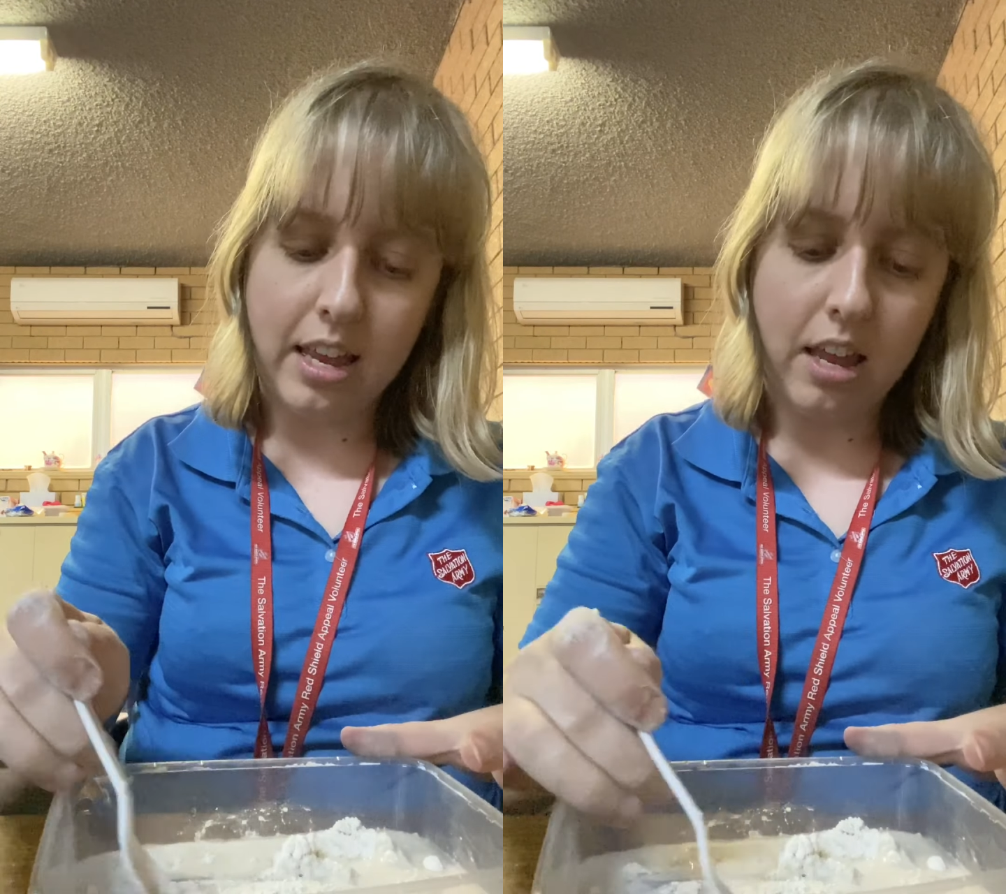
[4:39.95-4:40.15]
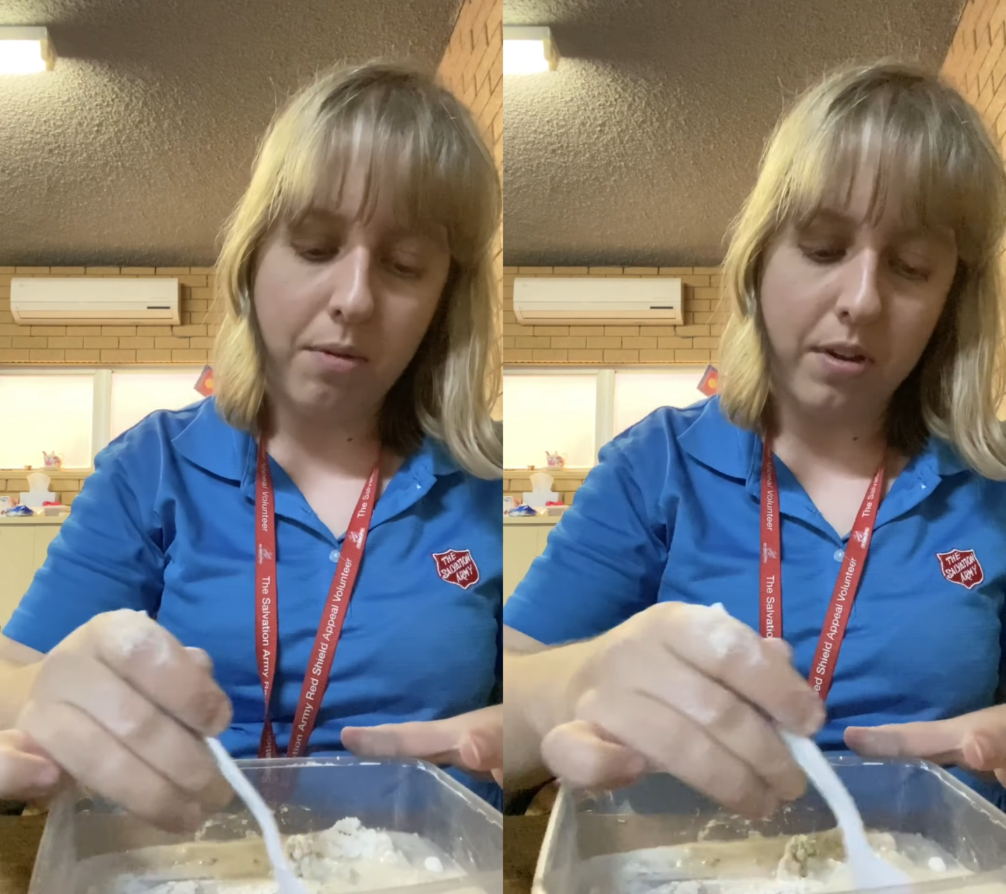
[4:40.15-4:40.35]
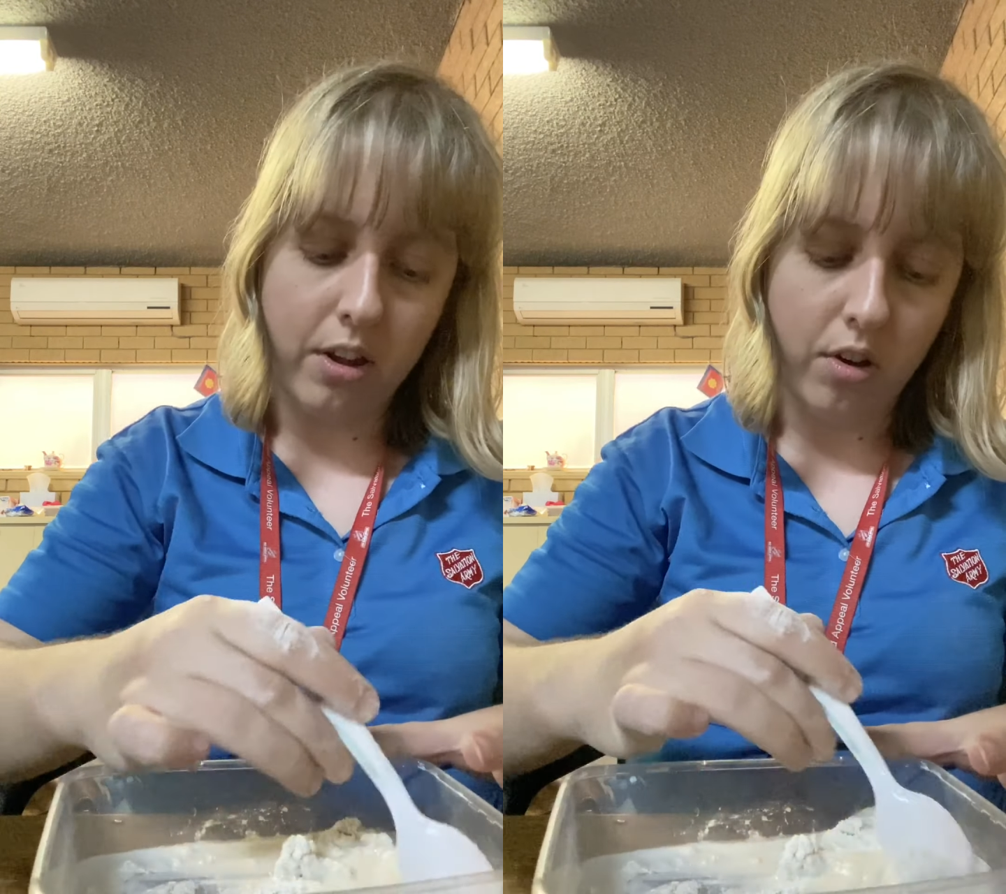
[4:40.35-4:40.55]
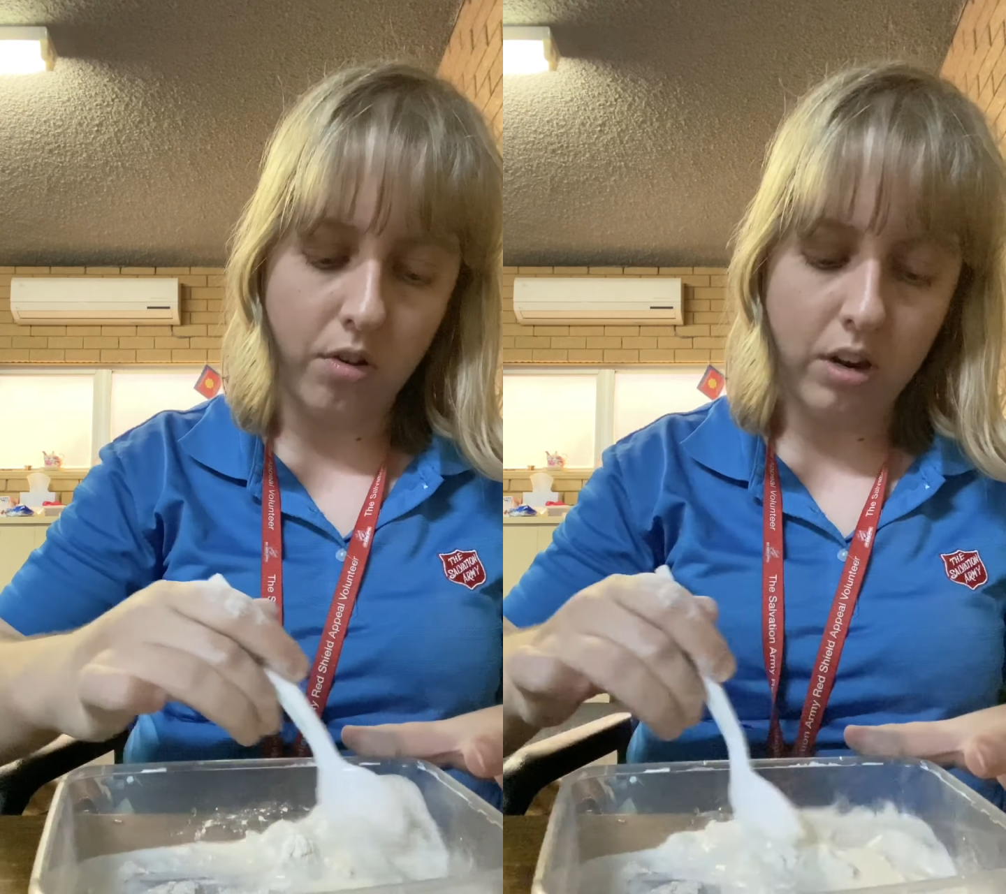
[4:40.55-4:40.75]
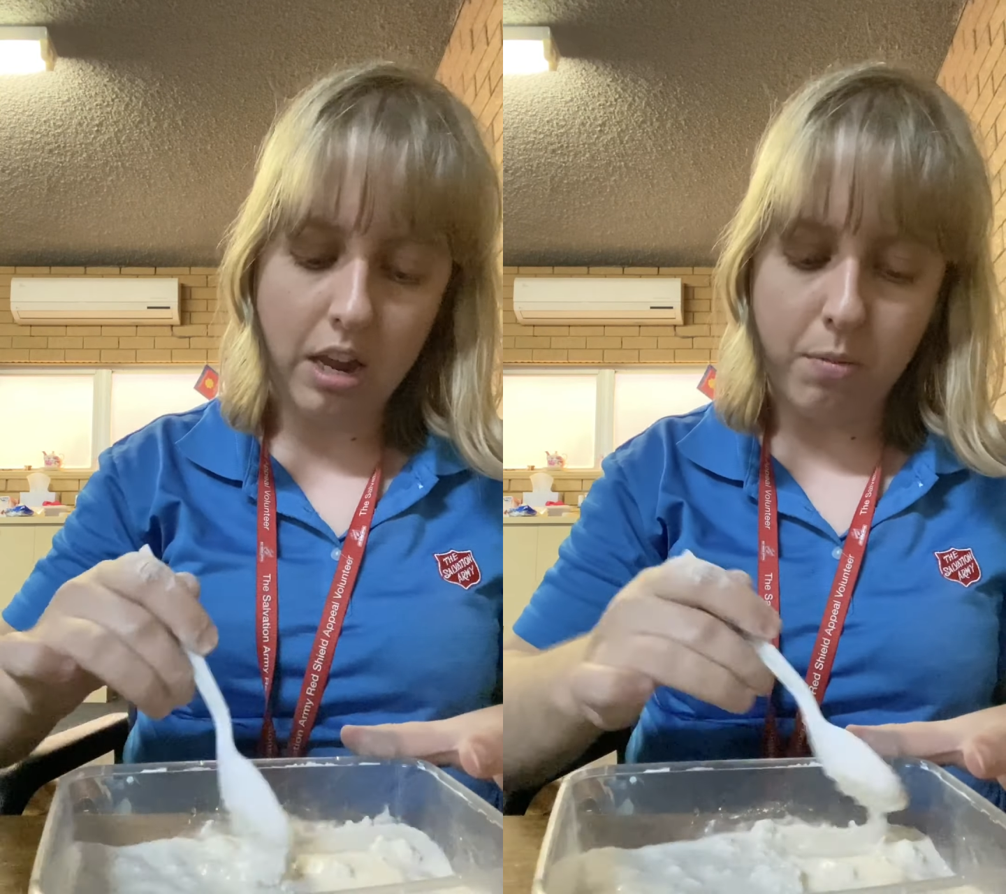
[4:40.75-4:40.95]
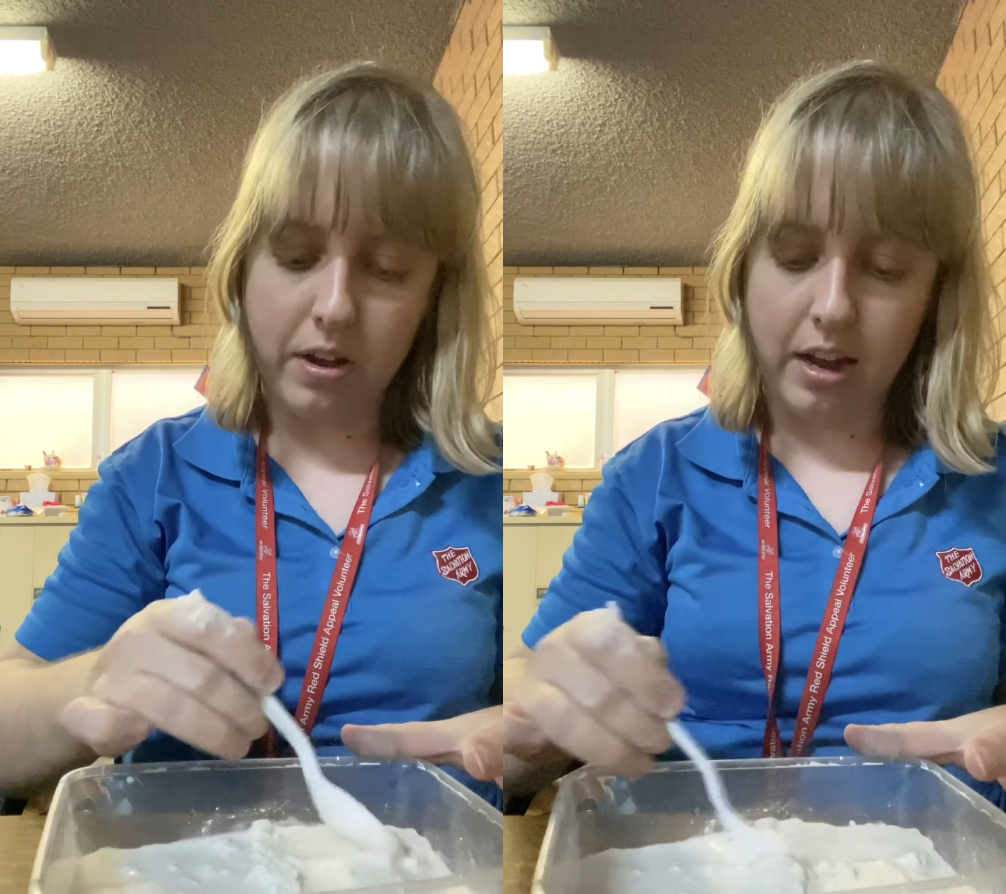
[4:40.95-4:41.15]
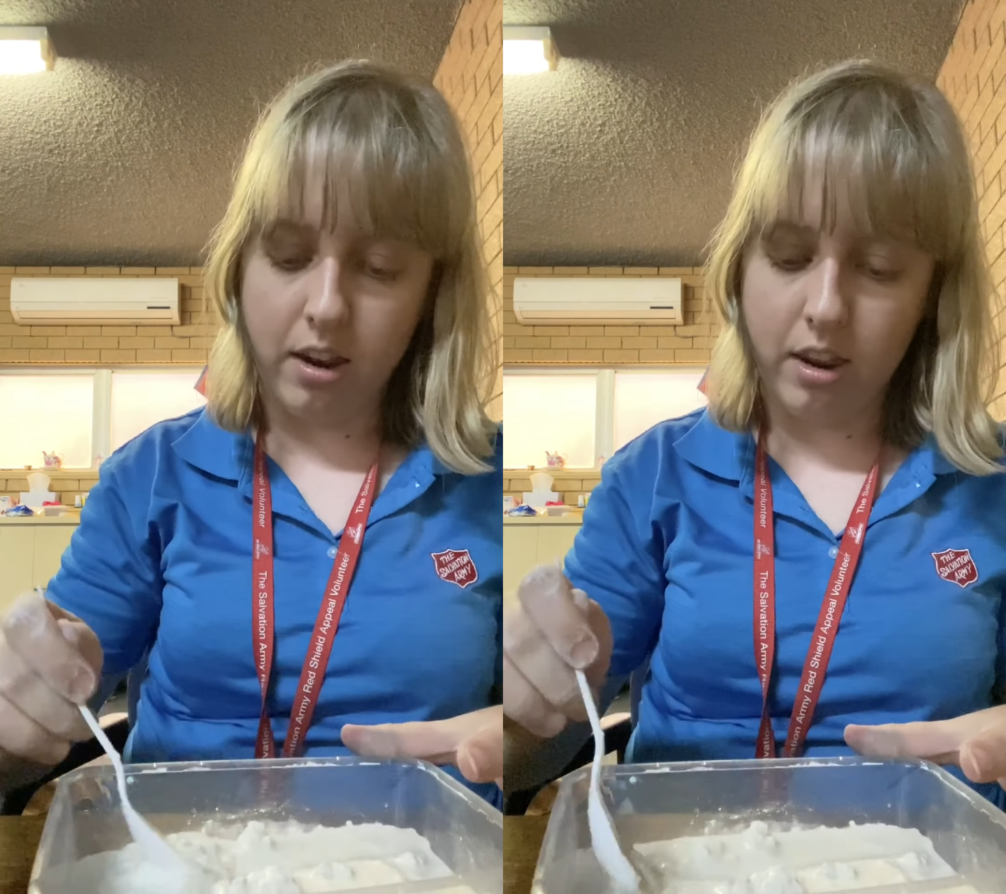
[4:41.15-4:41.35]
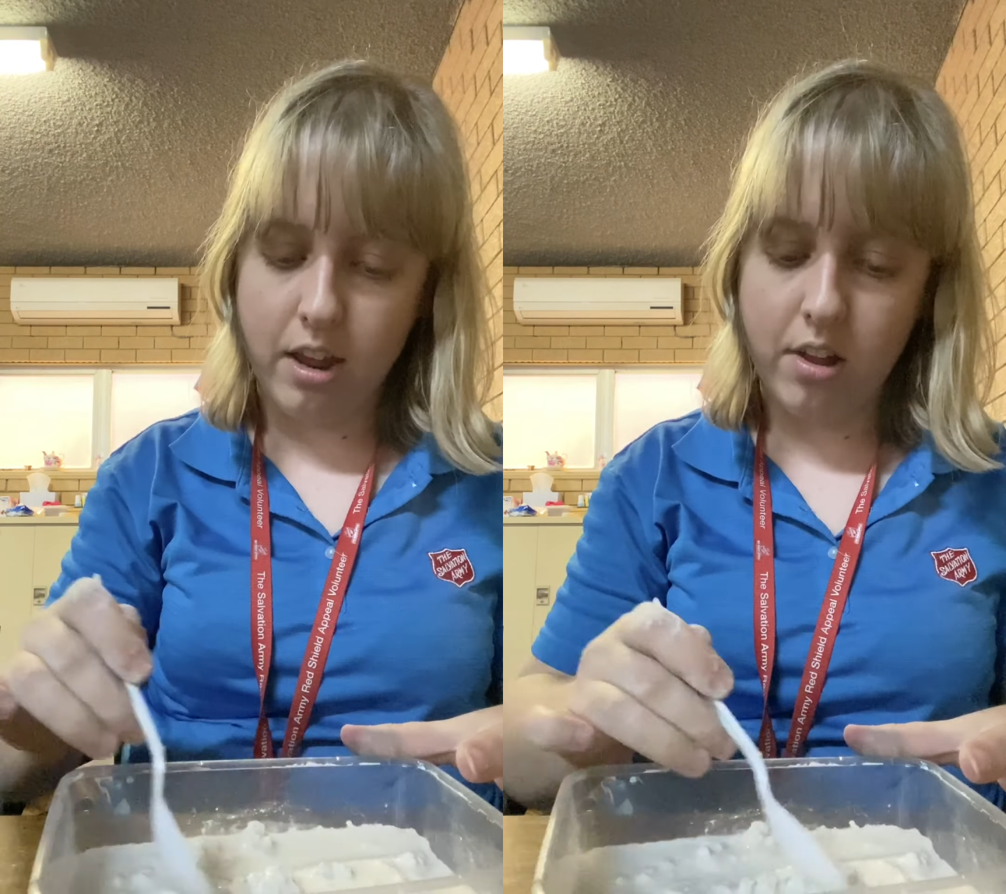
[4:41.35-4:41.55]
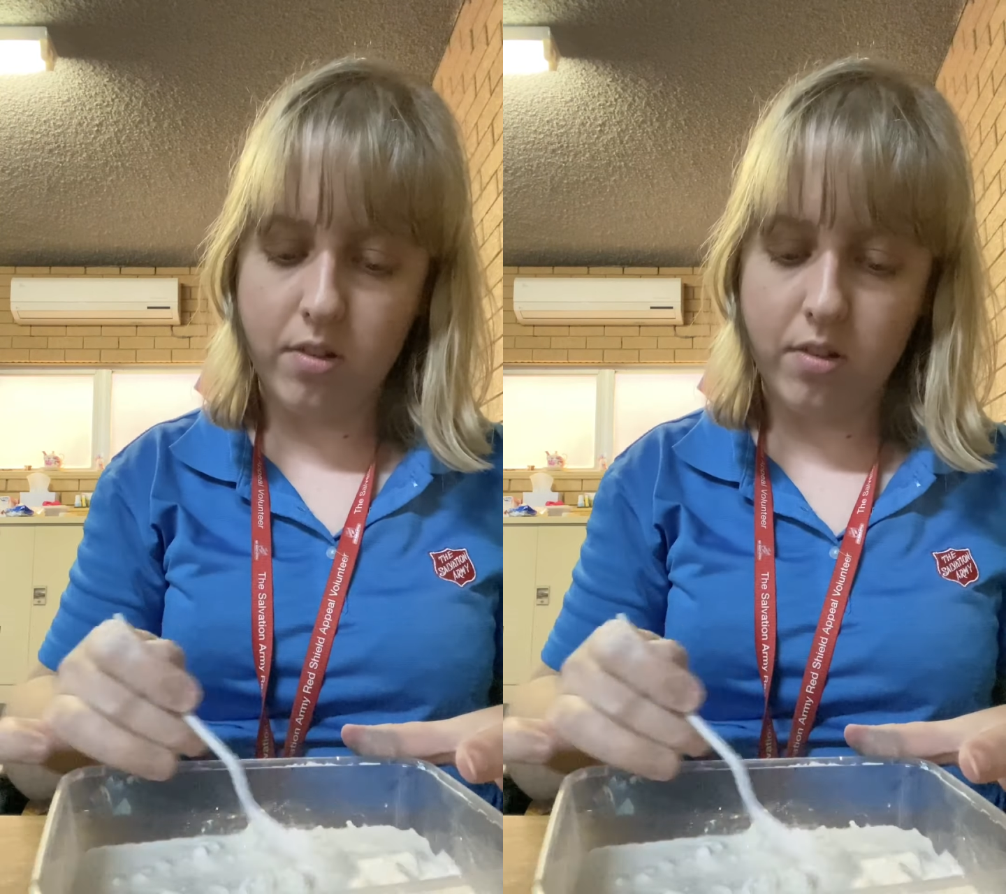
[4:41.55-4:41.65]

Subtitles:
Here we go. Now we're getting there.